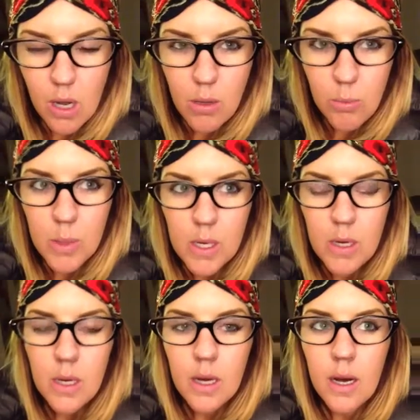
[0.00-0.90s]
op.
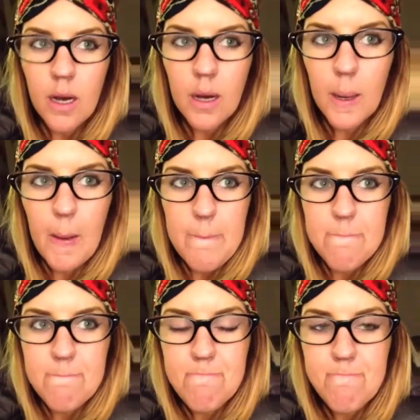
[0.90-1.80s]

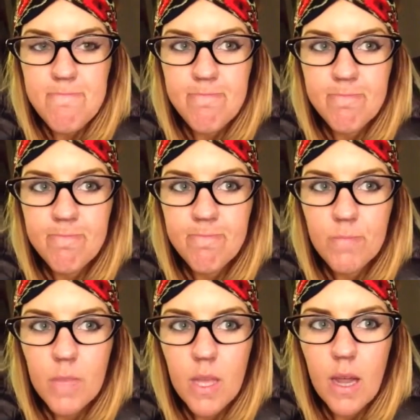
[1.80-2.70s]
Um,
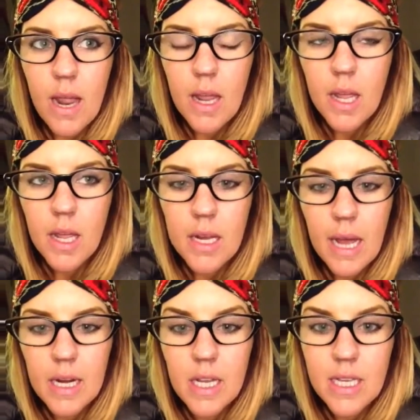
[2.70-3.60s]
and
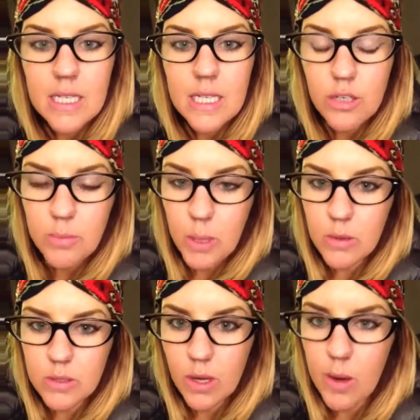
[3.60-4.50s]
at a year
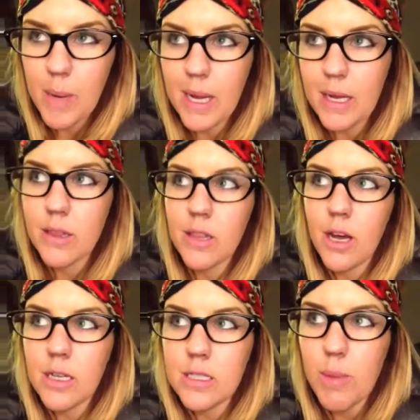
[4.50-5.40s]
post op, I had
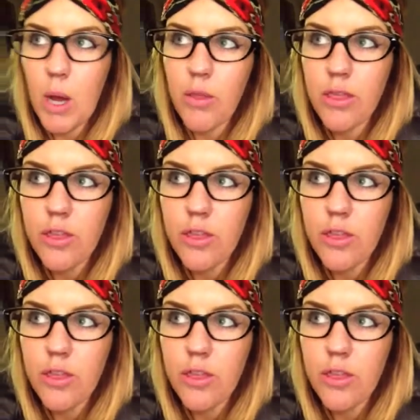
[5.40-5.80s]
lost about